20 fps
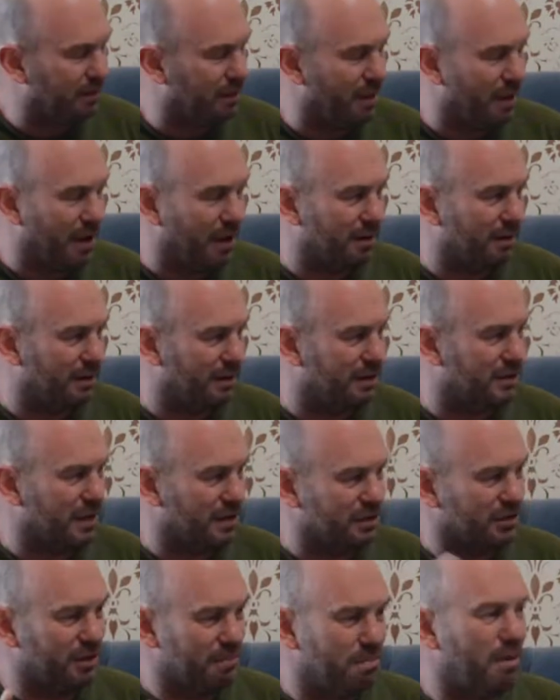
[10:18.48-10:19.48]
that is
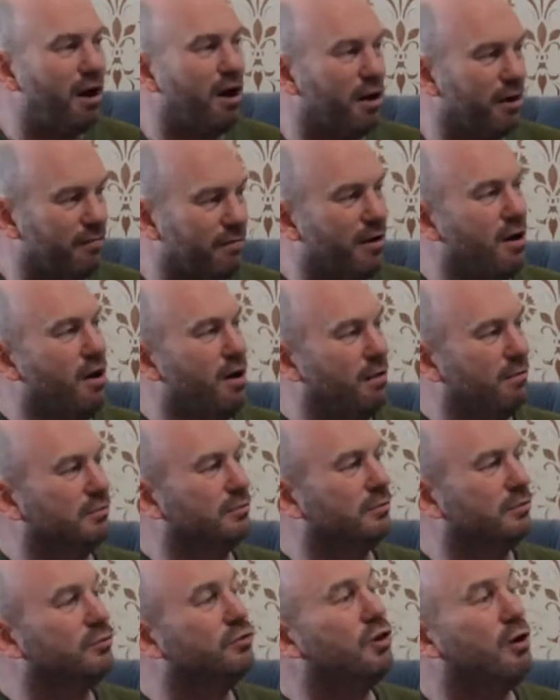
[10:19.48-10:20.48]
actually part of our
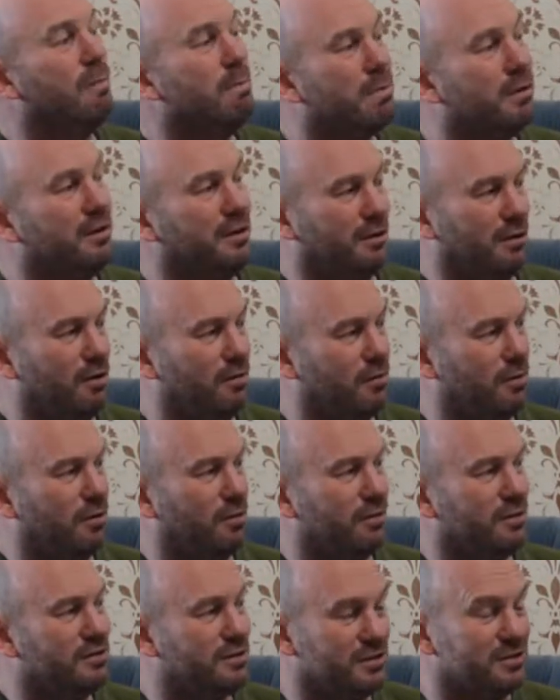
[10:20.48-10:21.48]
company
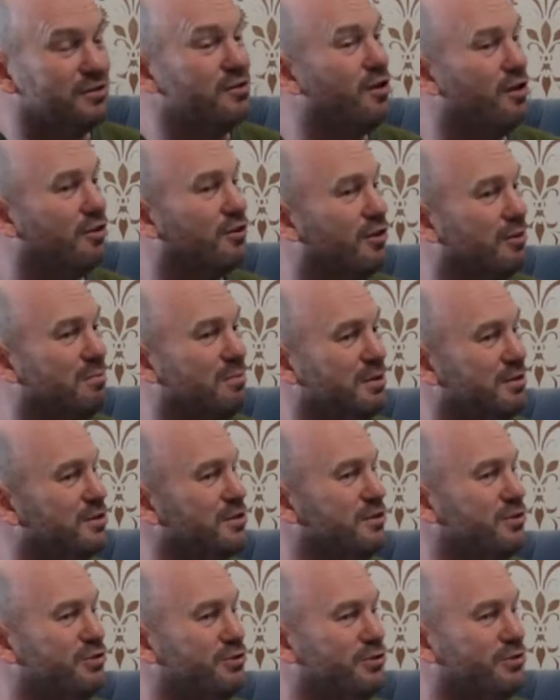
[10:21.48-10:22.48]
logo. This is not a company
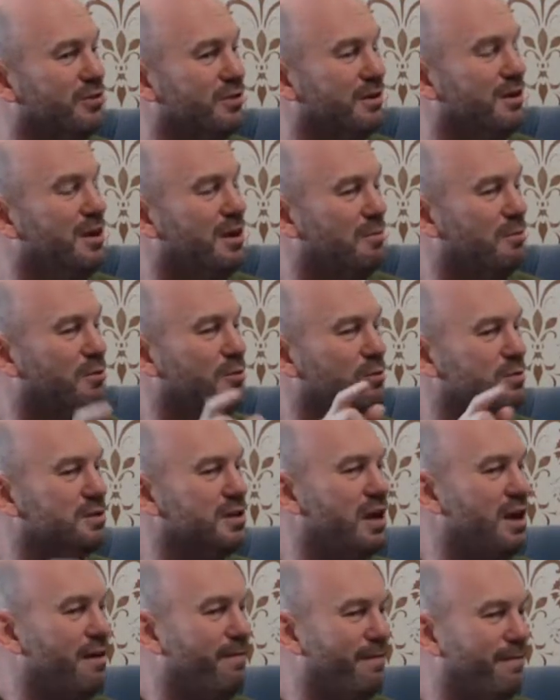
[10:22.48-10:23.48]
t-shirt, but it
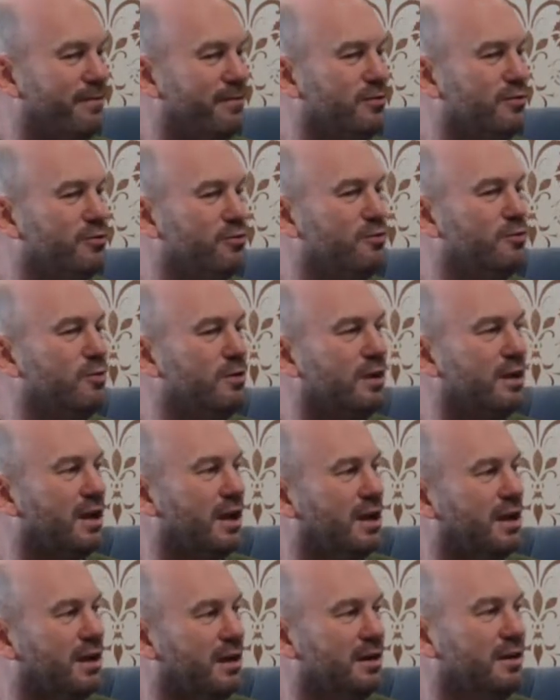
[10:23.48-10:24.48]
was F U
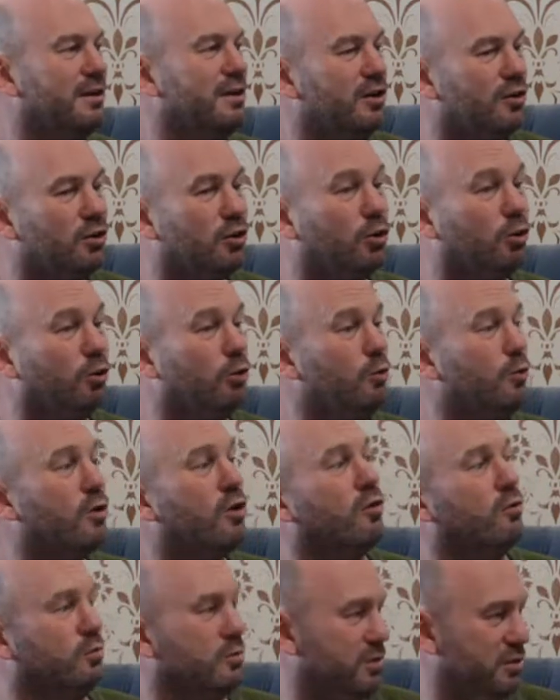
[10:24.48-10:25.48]
K,
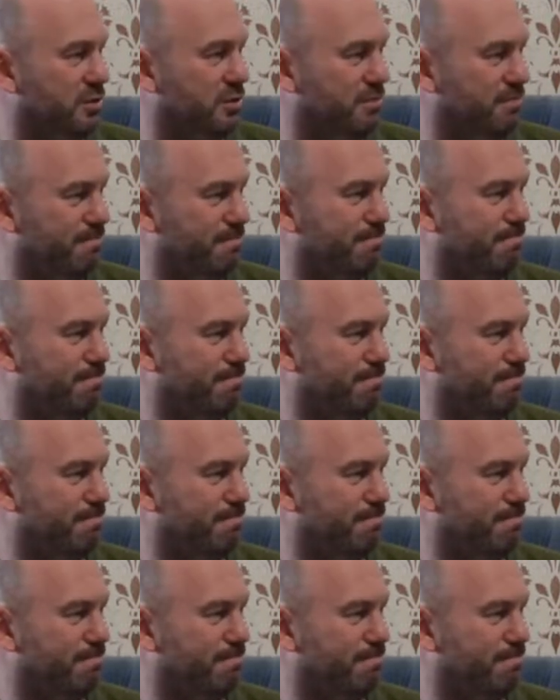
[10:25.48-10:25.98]
glucose.